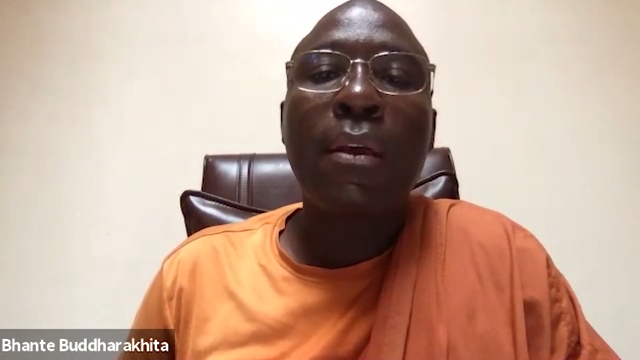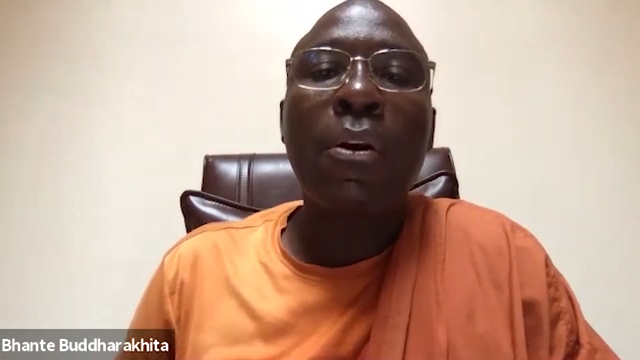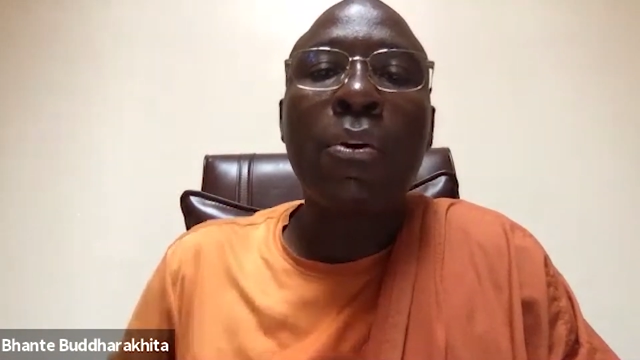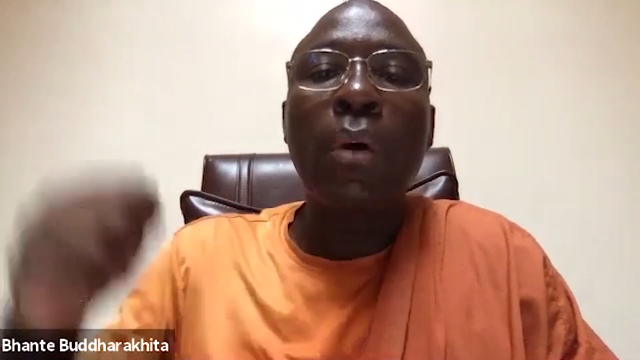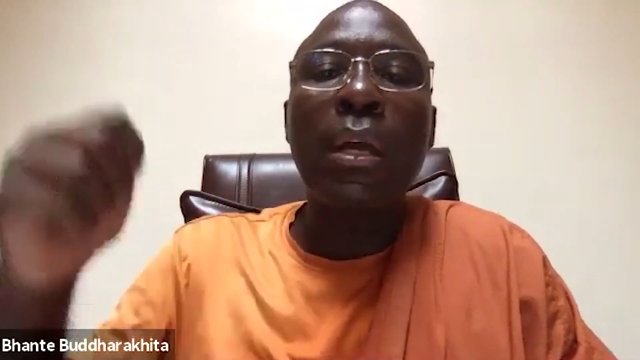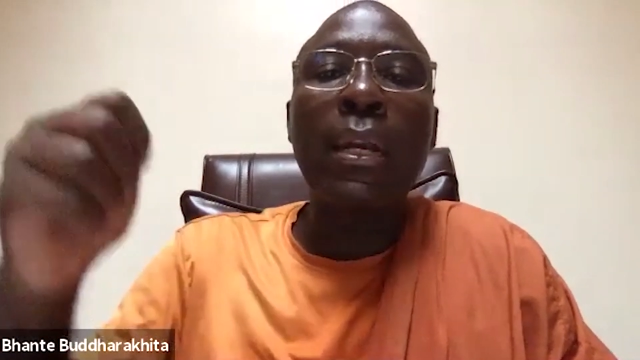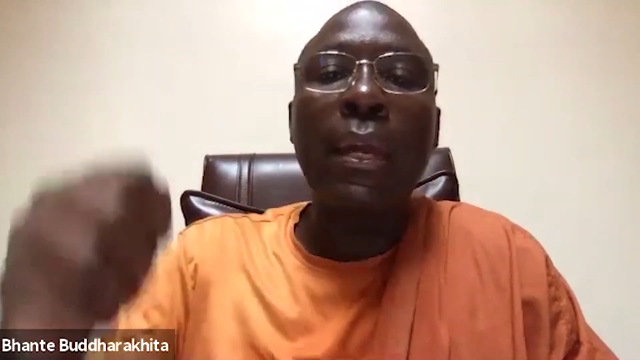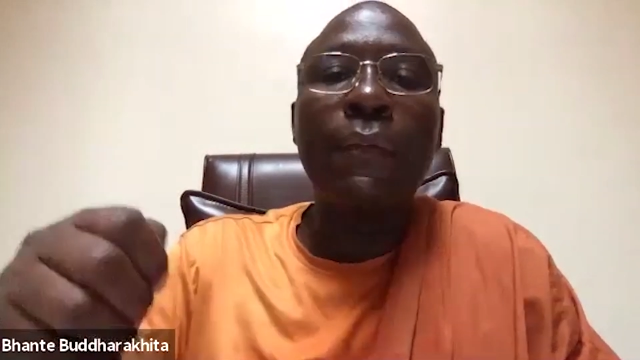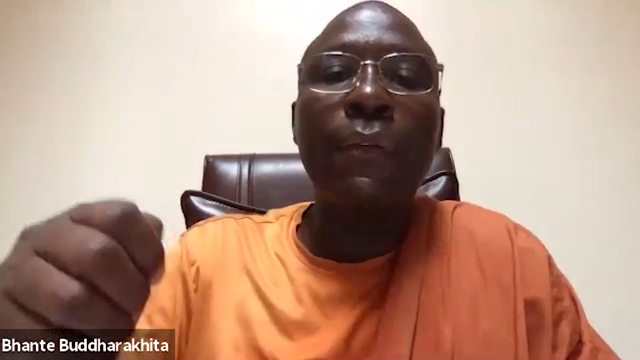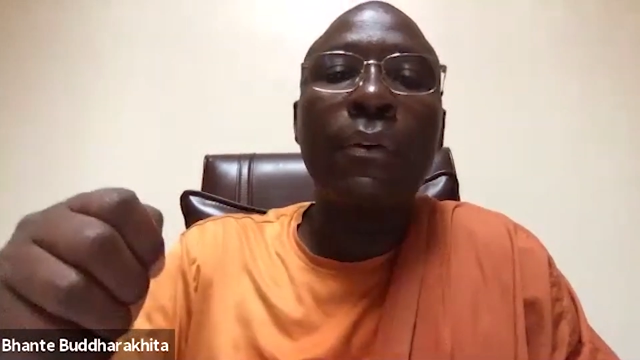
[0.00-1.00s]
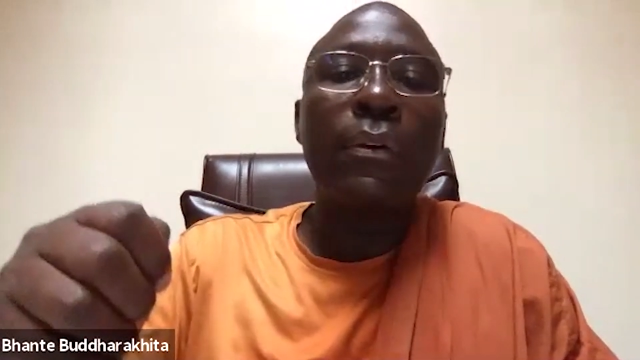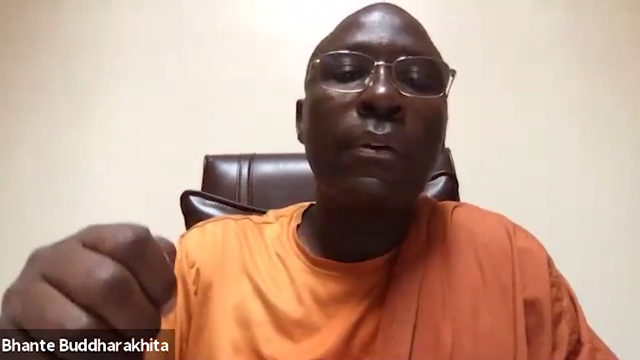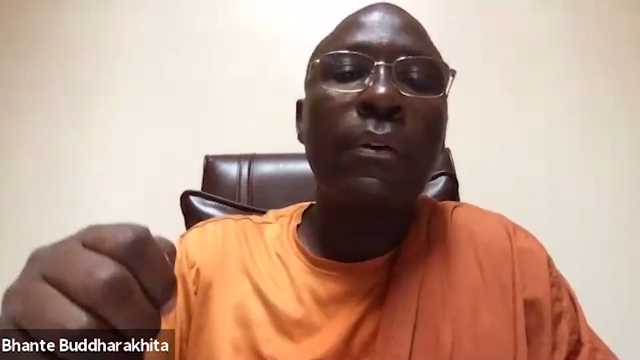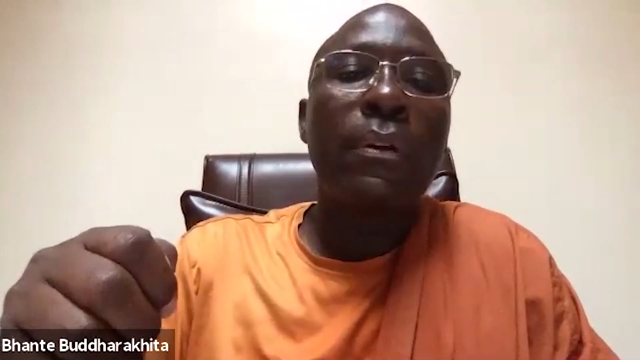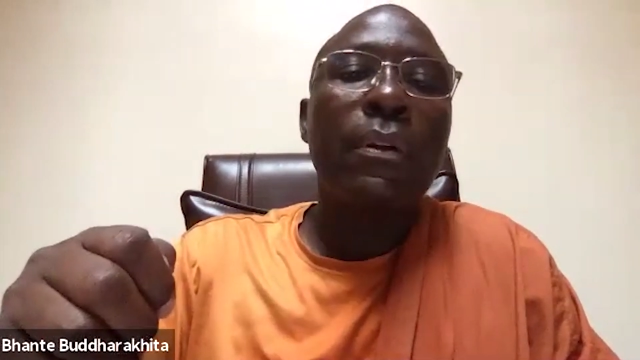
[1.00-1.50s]
On one level,
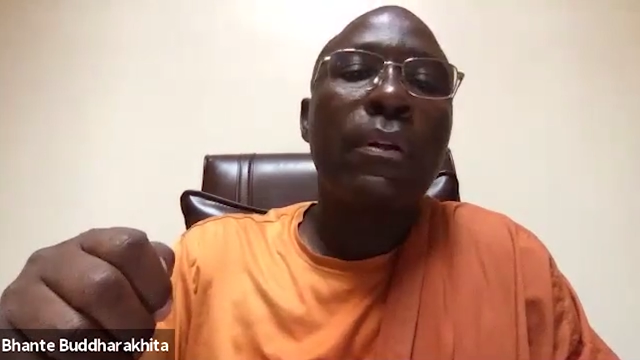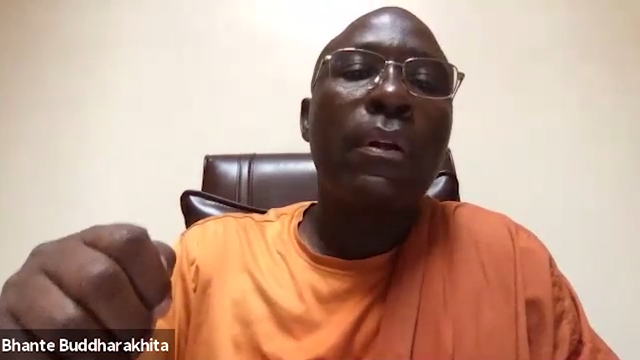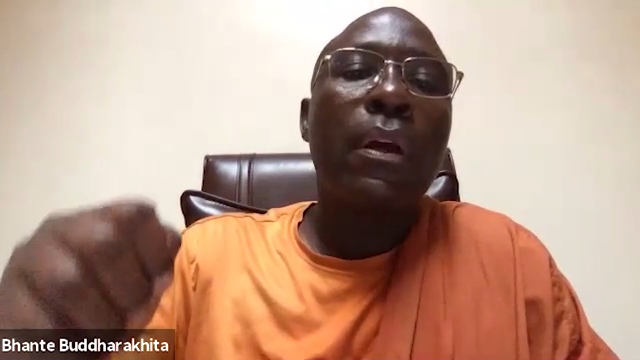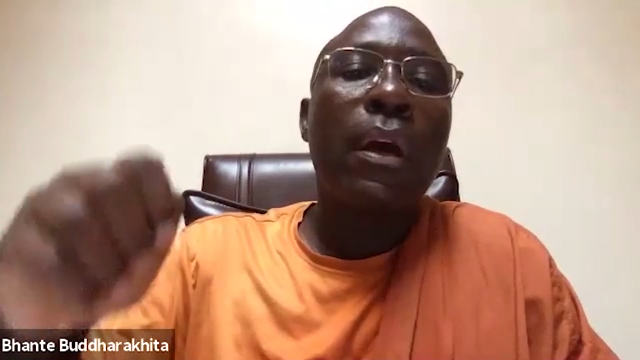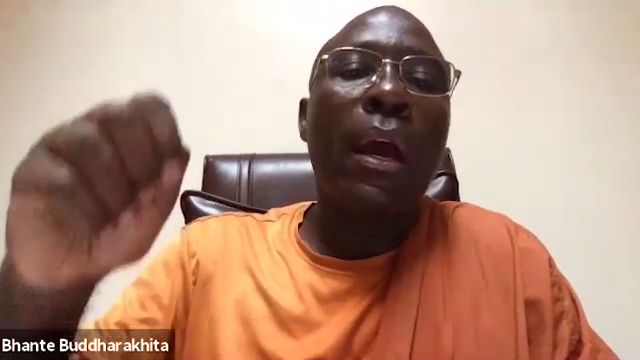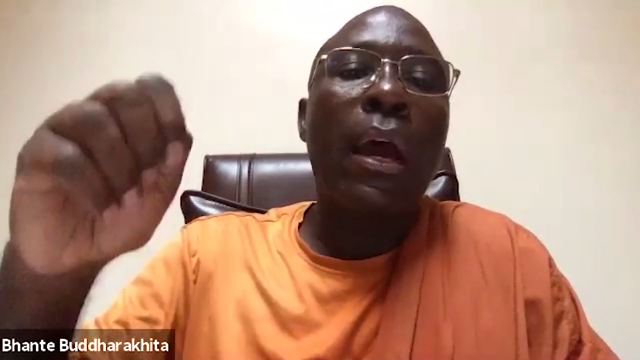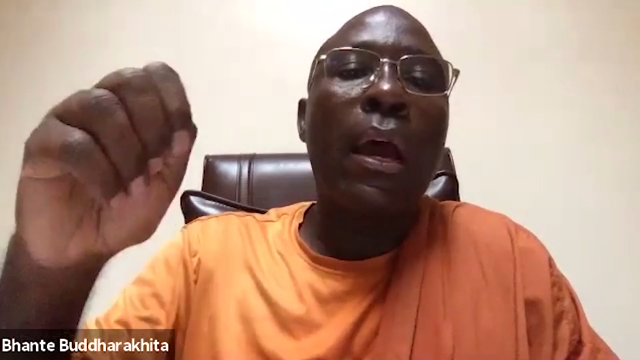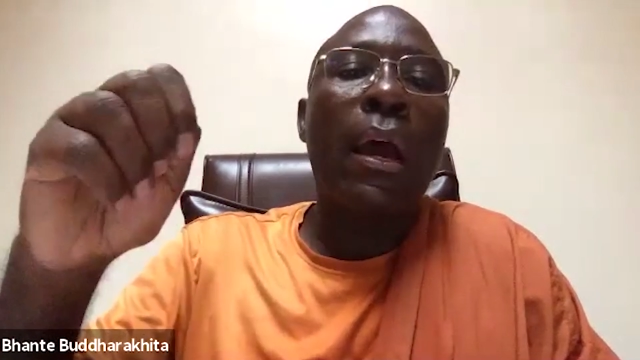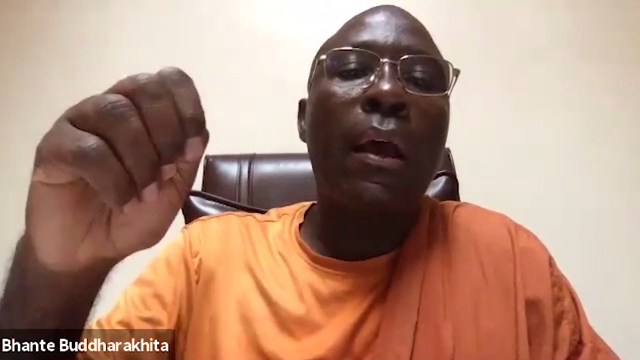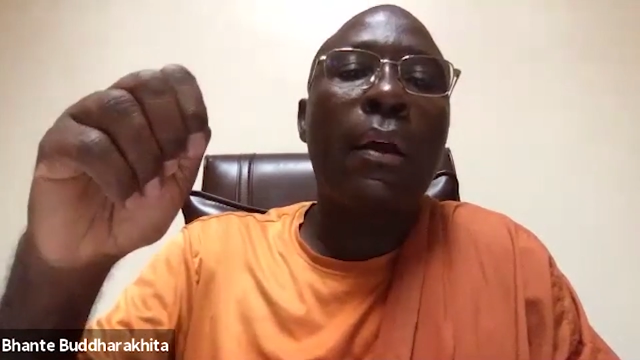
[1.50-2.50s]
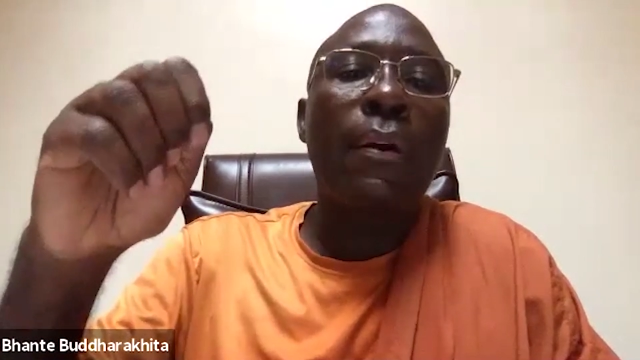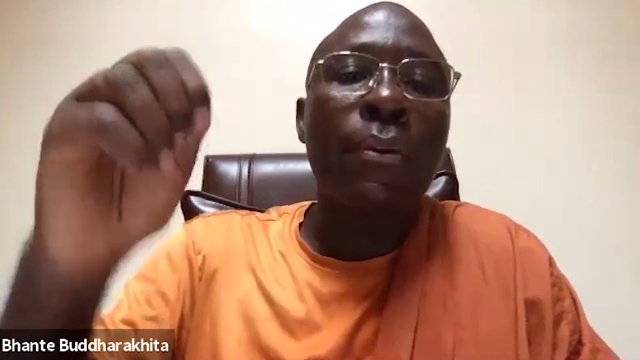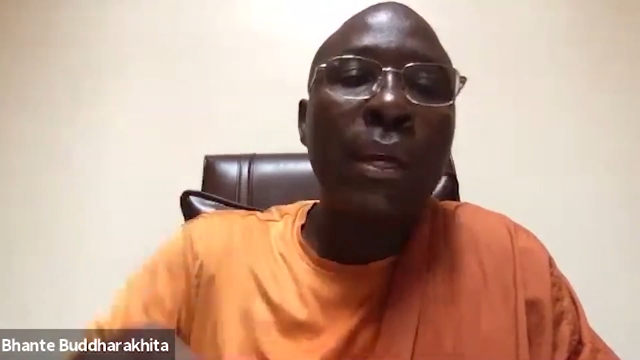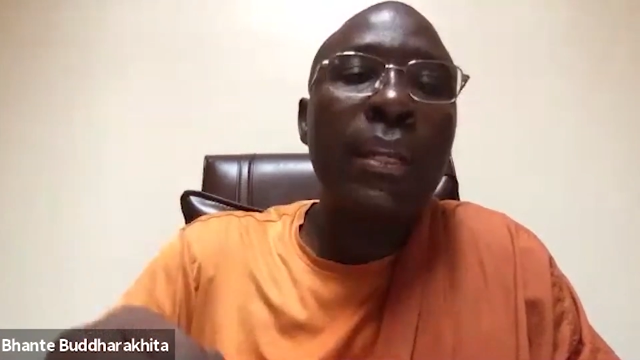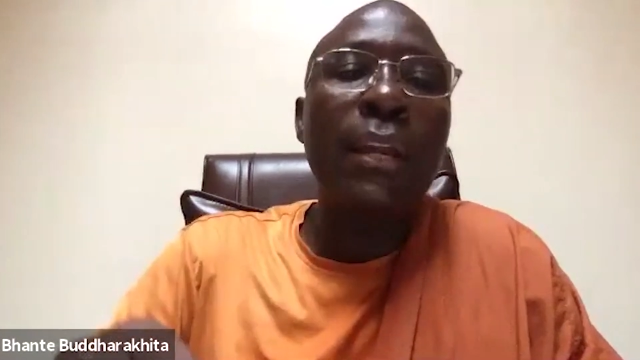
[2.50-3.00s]

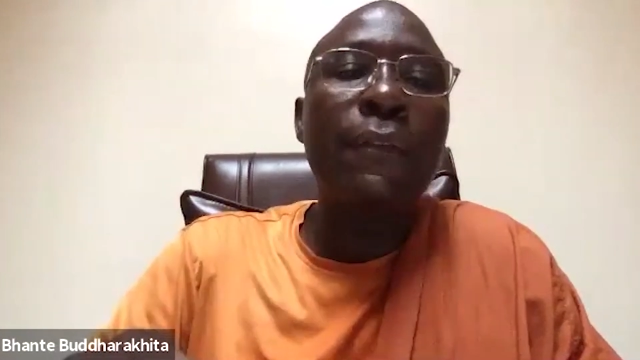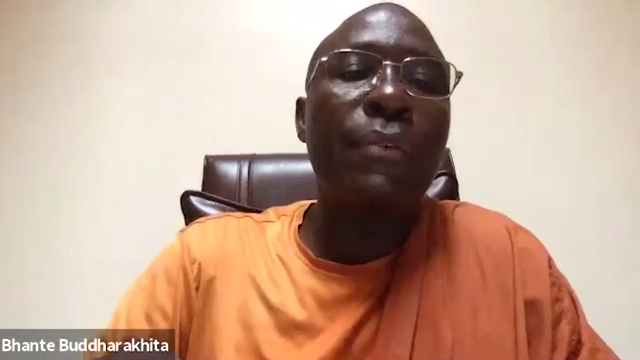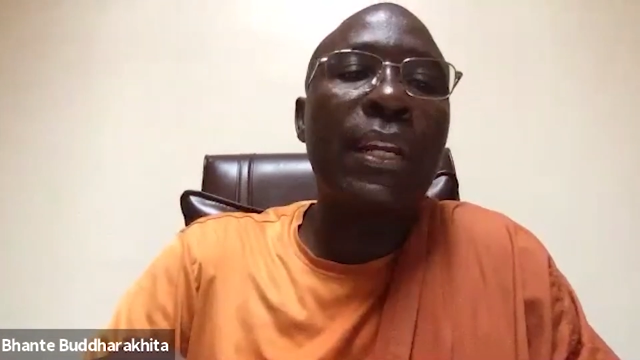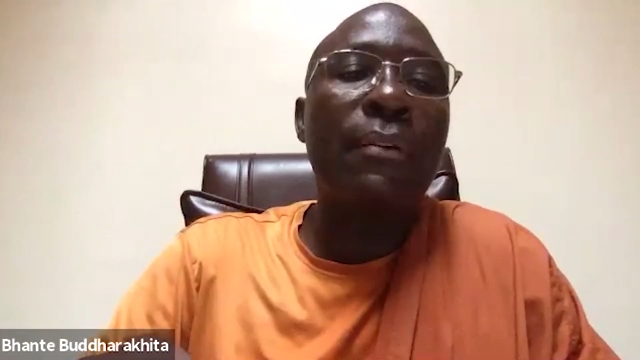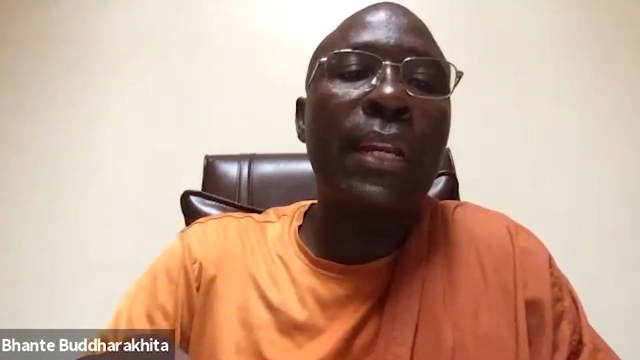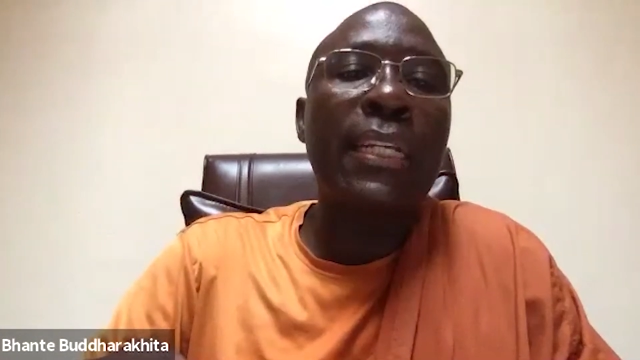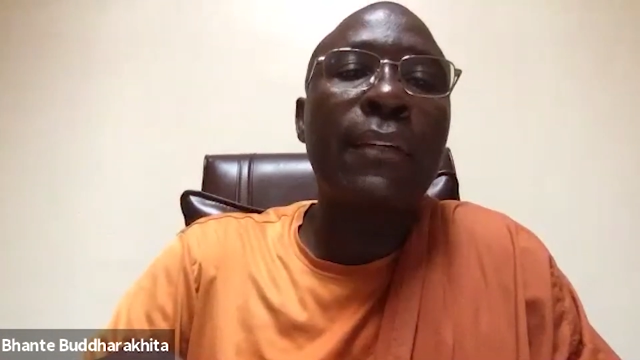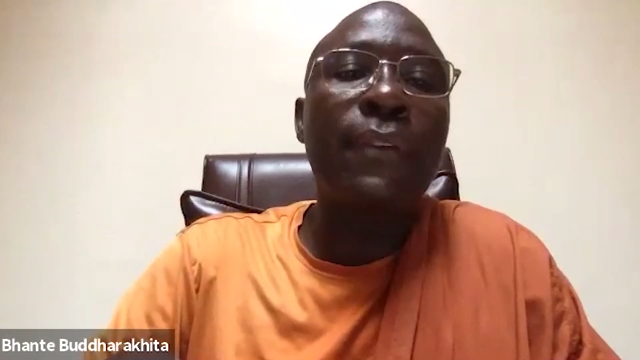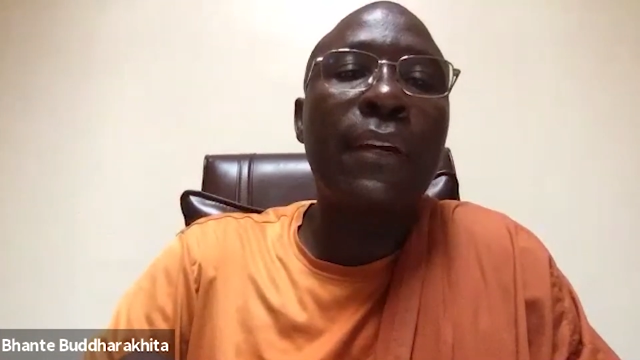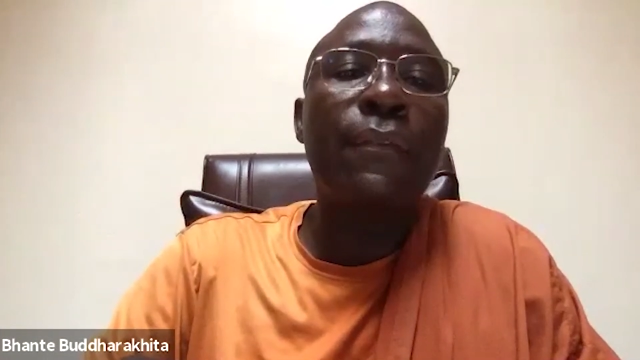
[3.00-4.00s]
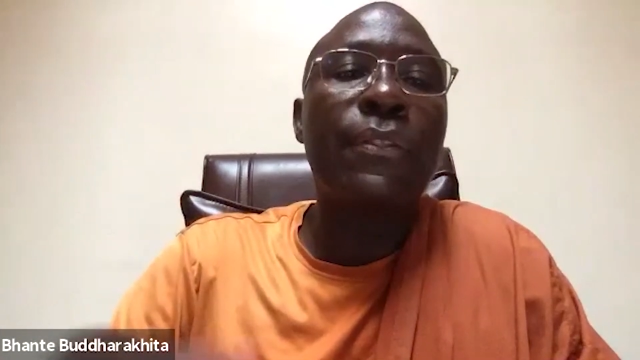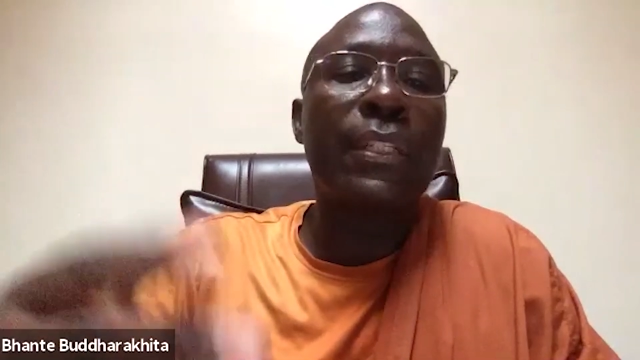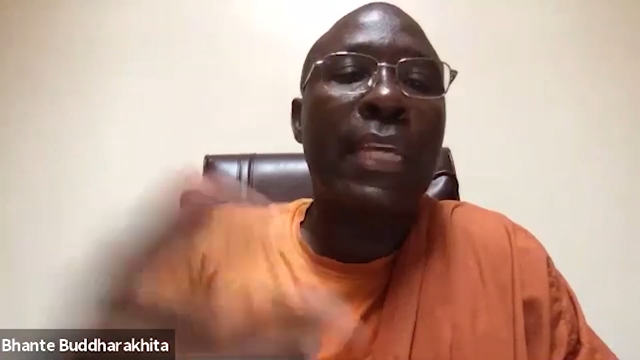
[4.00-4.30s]
relative levels,